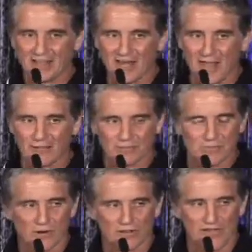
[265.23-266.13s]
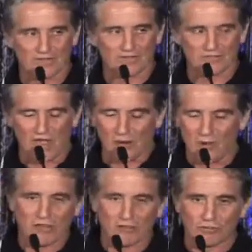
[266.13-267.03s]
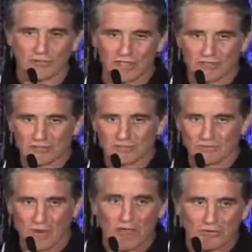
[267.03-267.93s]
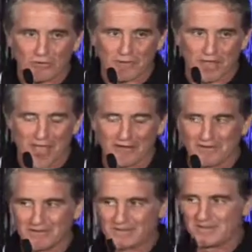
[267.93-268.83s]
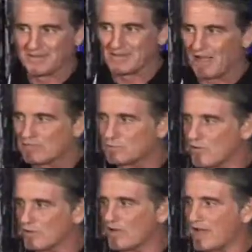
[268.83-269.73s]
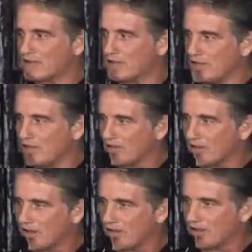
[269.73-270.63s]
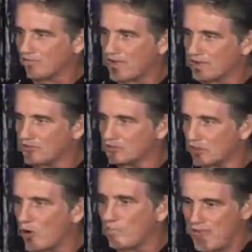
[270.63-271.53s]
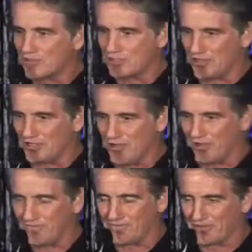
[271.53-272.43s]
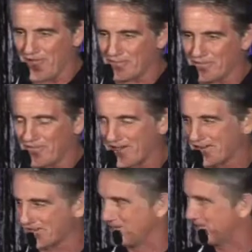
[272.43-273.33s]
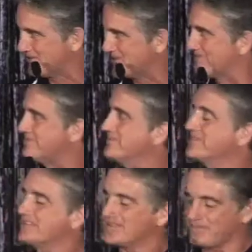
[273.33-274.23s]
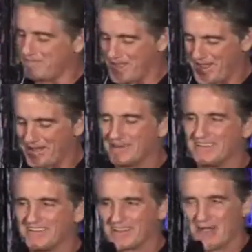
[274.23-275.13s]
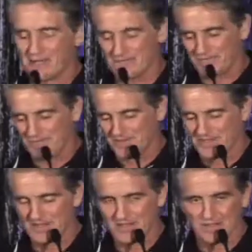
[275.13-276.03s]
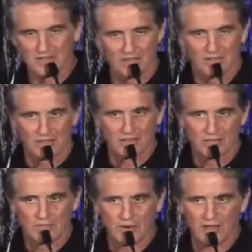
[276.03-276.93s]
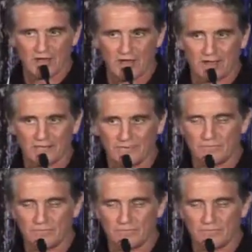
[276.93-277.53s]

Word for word: and then I was more like, John, why are you doing this? Why are you doing that? I was more like the kind of like the Joe Pesci of copywriting cop. teaching. The bad cop. The bad cop. But uh,